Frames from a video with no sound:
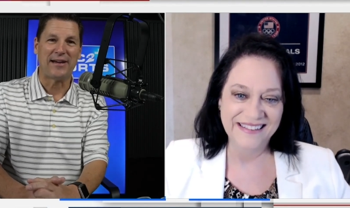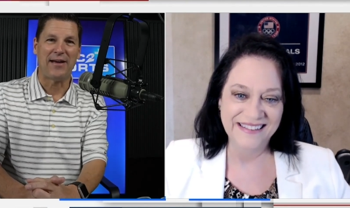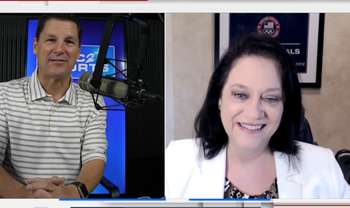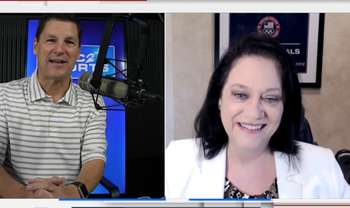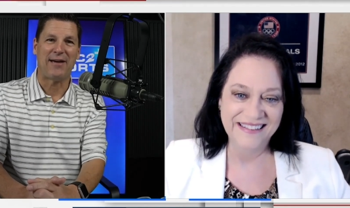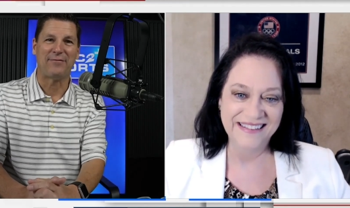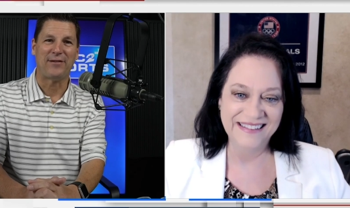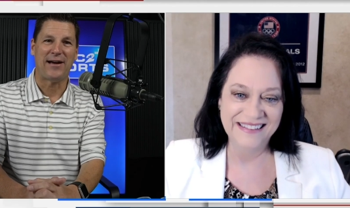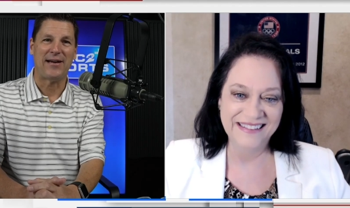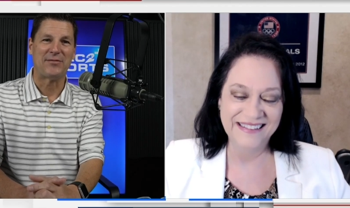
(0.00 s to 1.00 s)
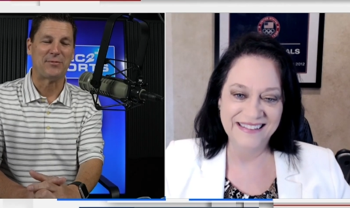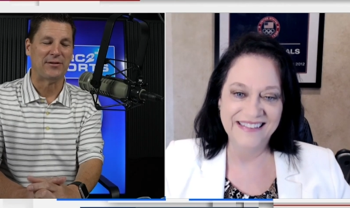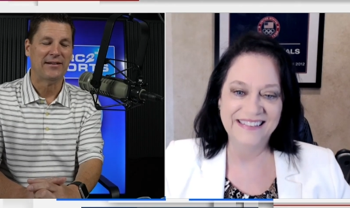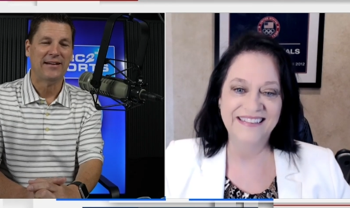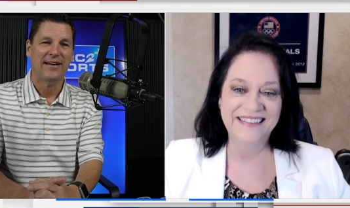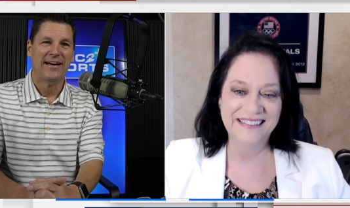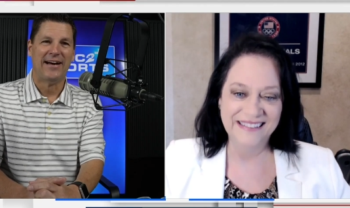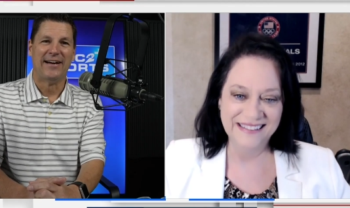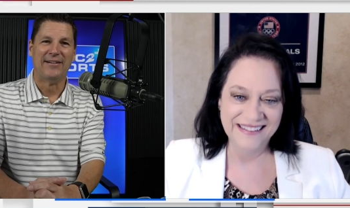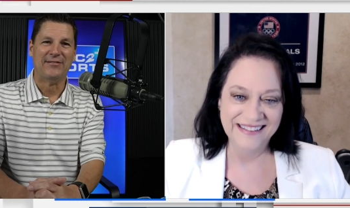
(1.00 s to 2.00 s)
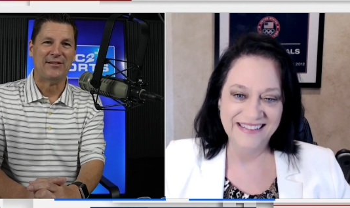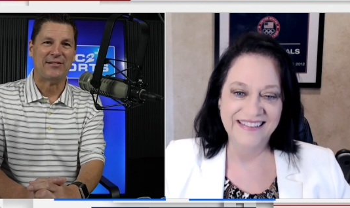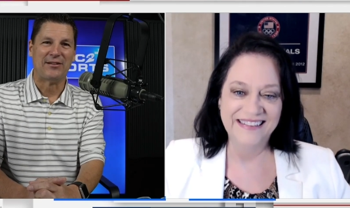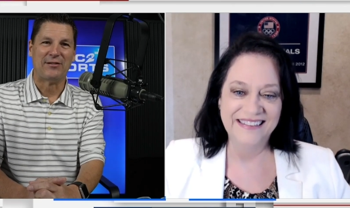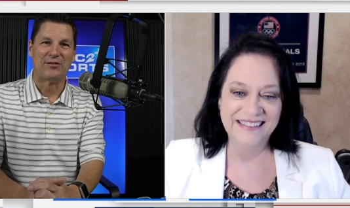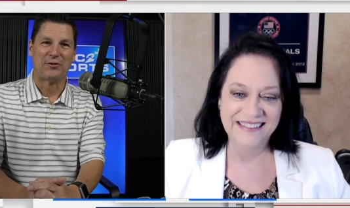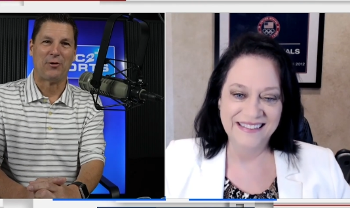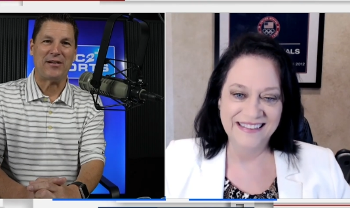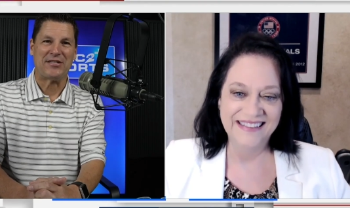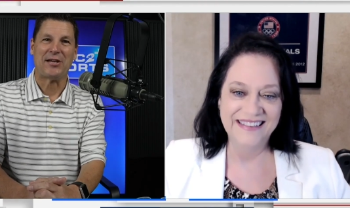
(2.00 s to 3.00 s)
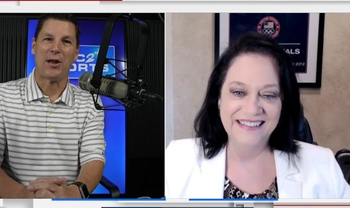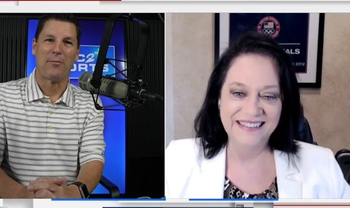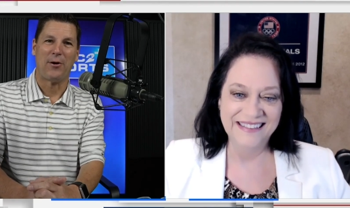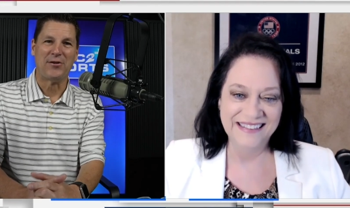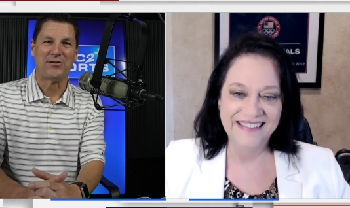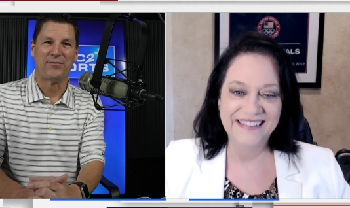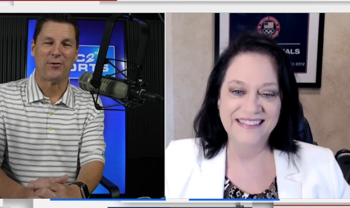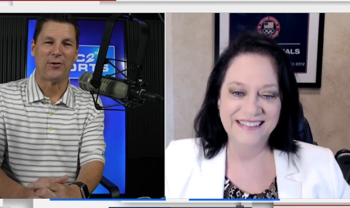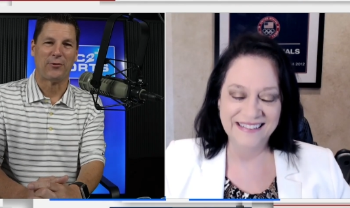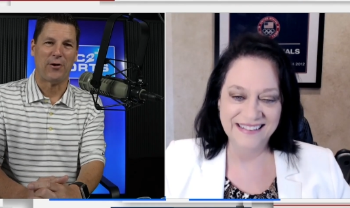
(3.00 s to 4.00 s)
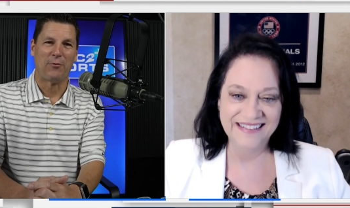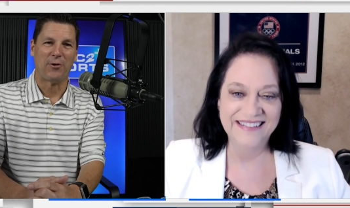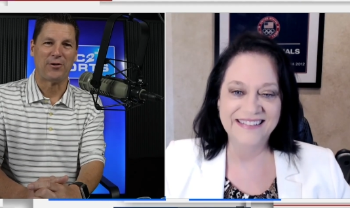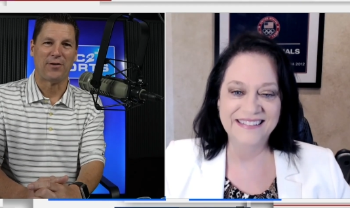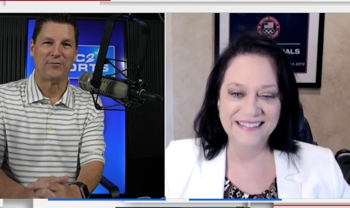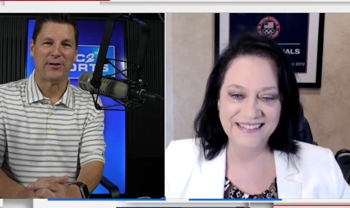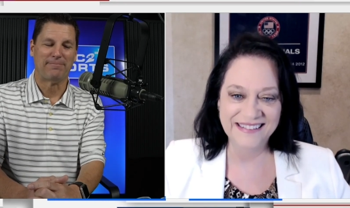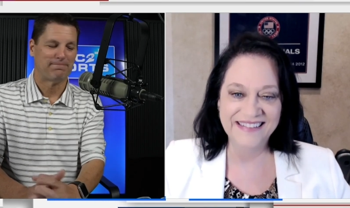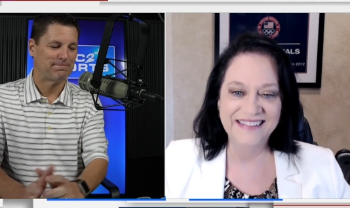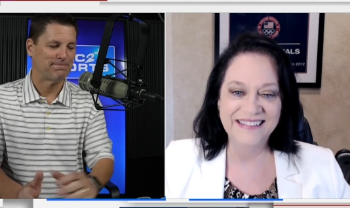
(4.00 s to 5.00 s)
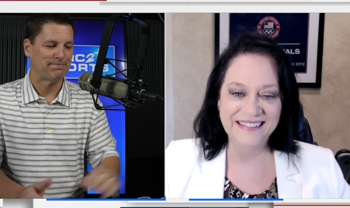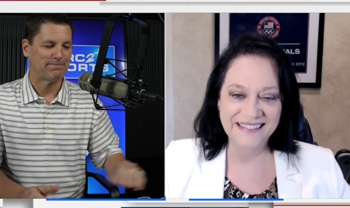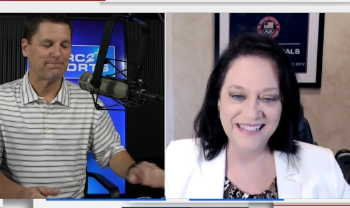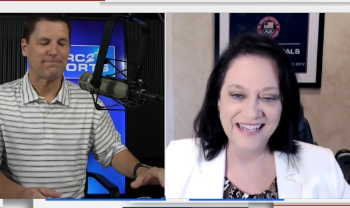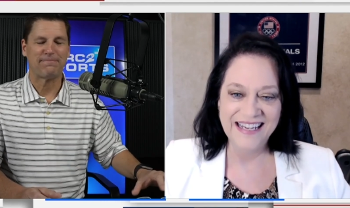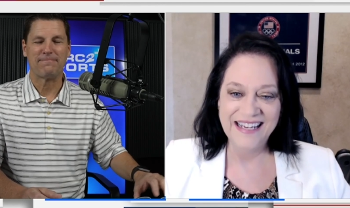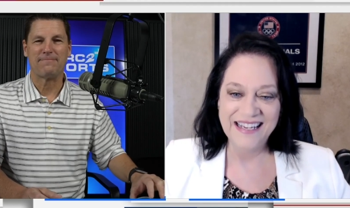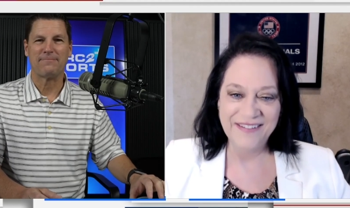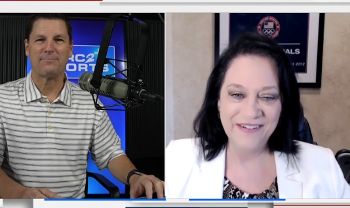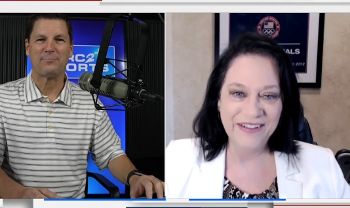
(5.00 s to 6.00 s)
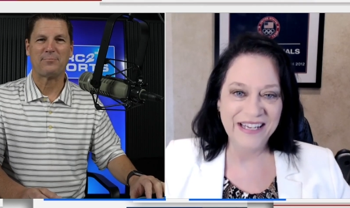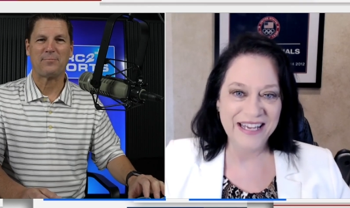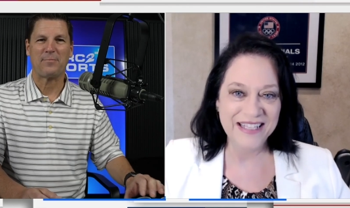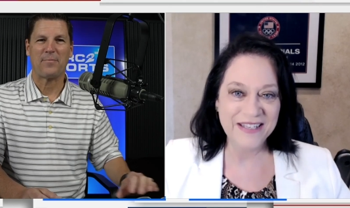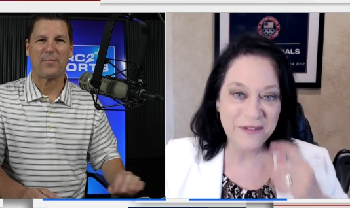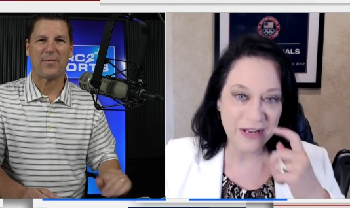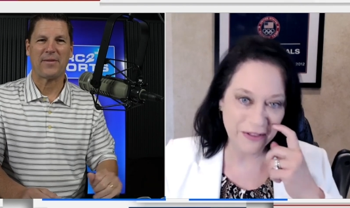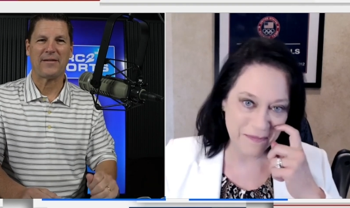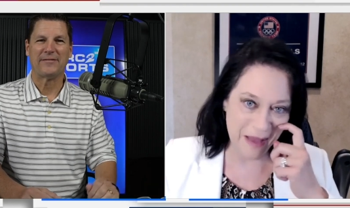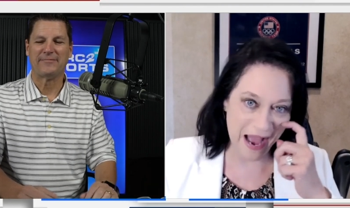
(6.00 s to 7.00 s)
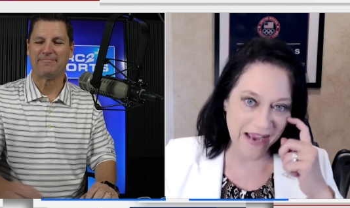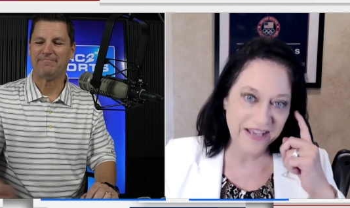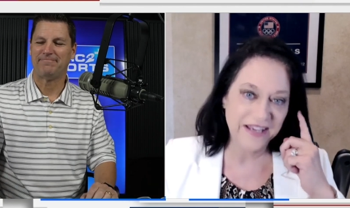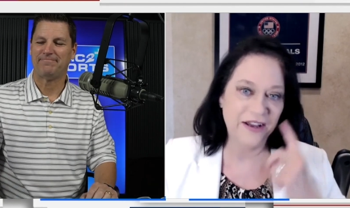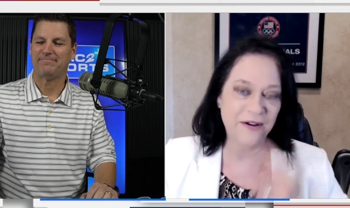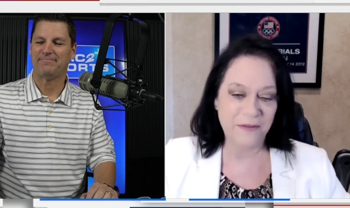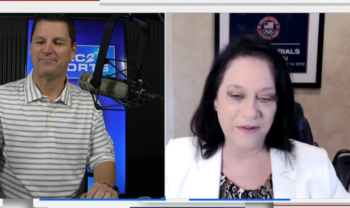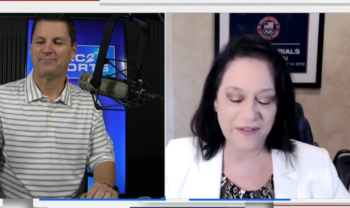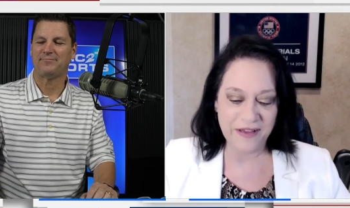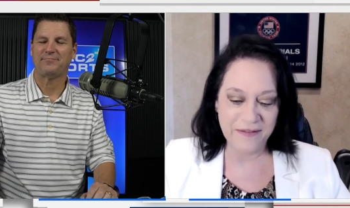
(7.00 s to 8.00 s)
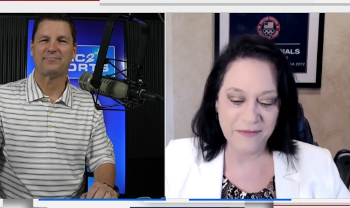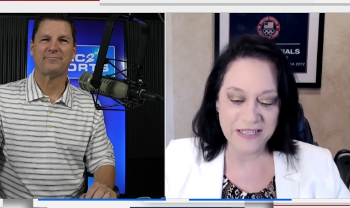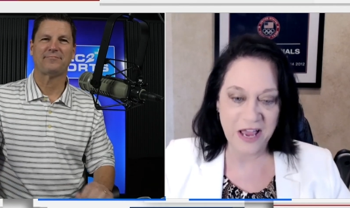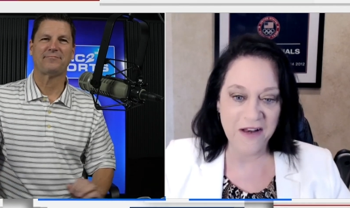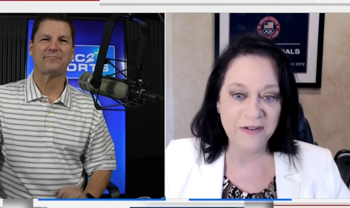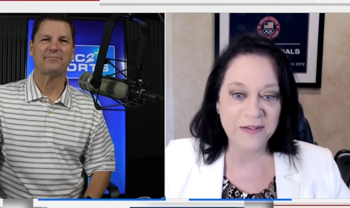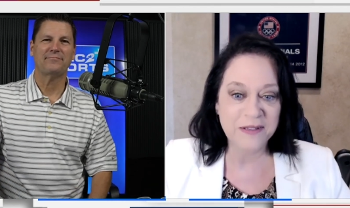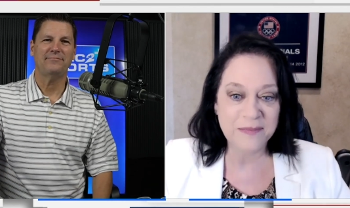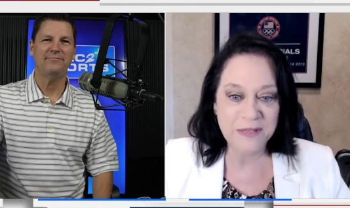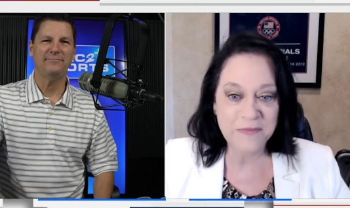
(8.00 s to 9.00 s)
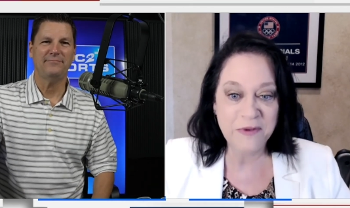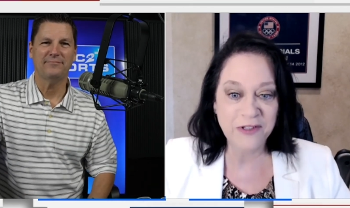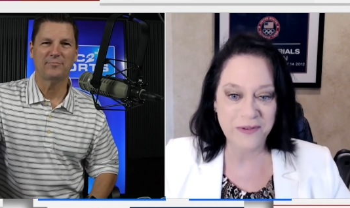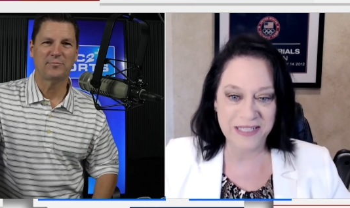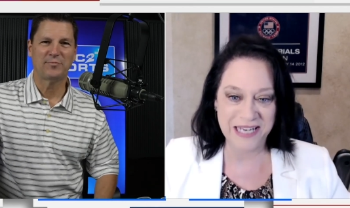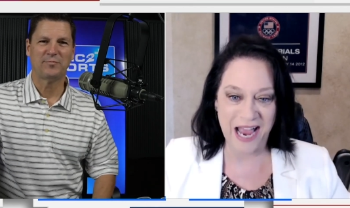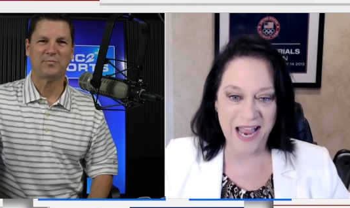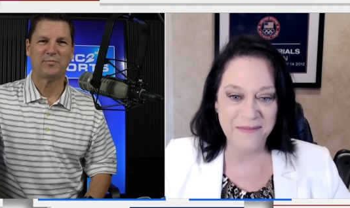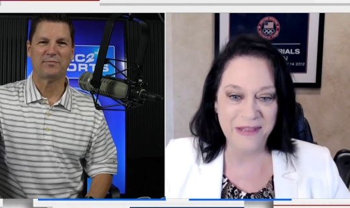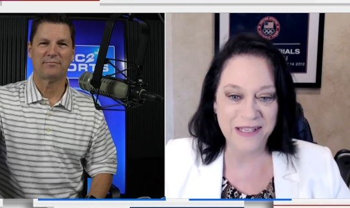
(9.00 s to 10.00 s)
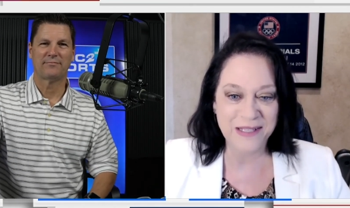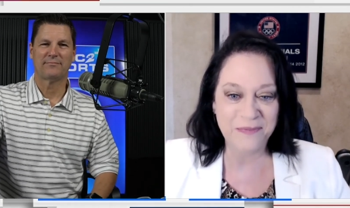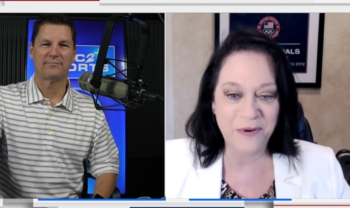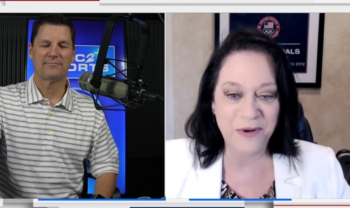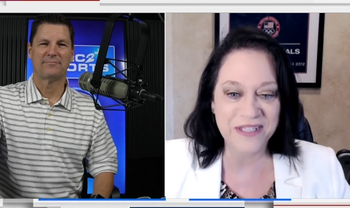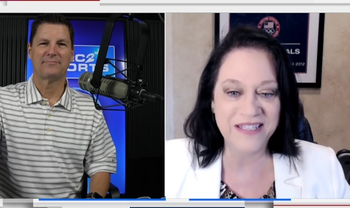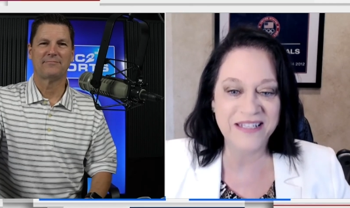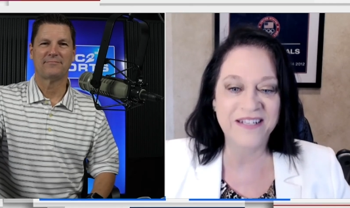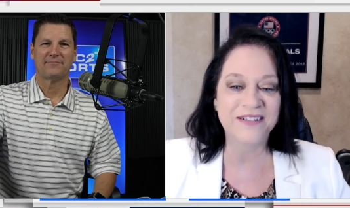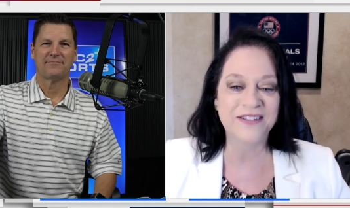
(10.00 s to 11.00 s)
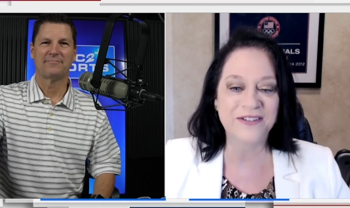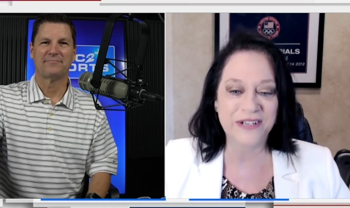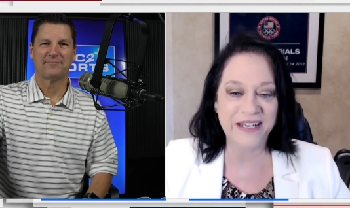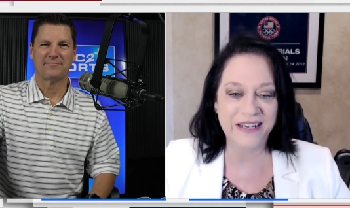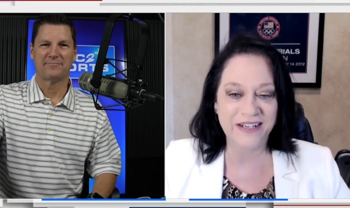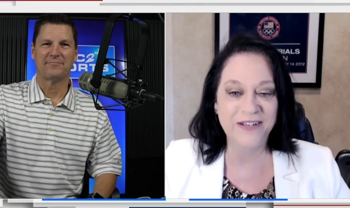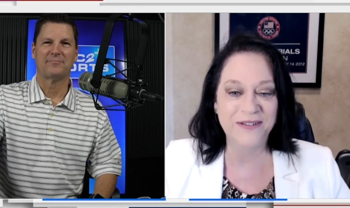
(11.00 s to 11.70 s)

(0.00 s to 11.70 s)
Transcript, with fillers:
Speaker 1: how time flies. But uh, it's a it's a great celebration for all the great work y'all have done.
Speaker 2: It really is, and when you look back, you know it was kind of a tumultuous time in the sports industry in